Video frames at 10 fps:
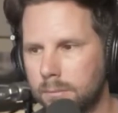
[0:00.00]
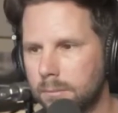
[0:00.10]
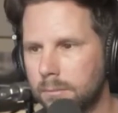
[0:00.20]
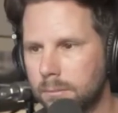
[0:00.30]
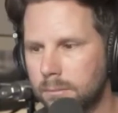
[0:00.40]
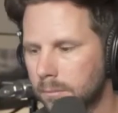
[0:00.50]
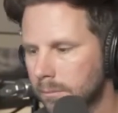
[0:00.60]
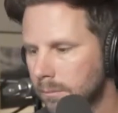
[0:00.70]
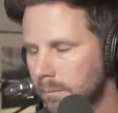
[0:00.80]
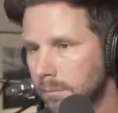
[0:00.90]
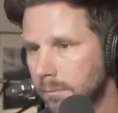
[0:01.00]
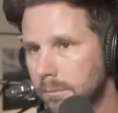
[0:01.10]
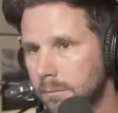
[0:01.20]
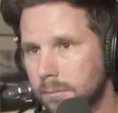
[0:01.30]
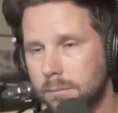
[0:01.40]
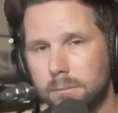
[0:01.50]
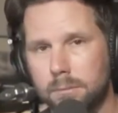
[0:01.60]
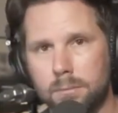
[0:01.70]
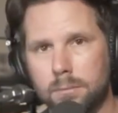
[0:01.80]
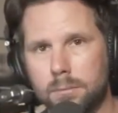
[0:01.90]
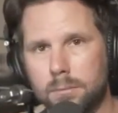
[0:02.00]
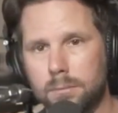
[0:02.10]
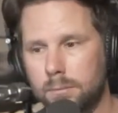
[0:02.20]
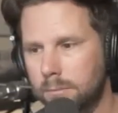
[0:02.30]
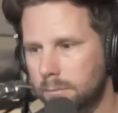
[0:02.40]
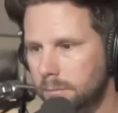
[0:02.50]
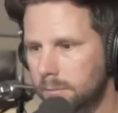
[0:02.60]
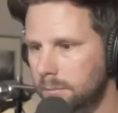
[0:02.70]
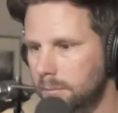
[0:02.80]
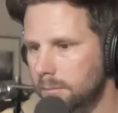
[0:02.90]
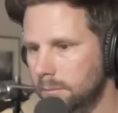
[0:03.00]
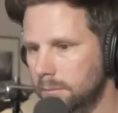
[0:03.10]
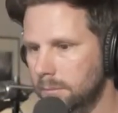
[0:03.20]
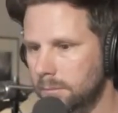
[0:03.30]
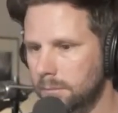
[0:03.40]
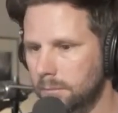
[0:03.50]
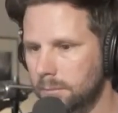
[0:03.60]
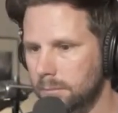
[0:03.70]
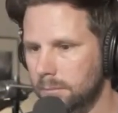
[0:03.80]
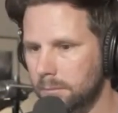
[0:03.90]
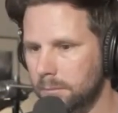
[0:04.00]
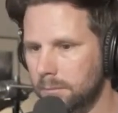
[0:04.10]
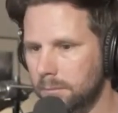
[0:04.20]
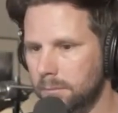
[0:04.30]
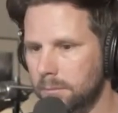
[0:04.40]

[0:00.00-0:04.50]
(not speaking)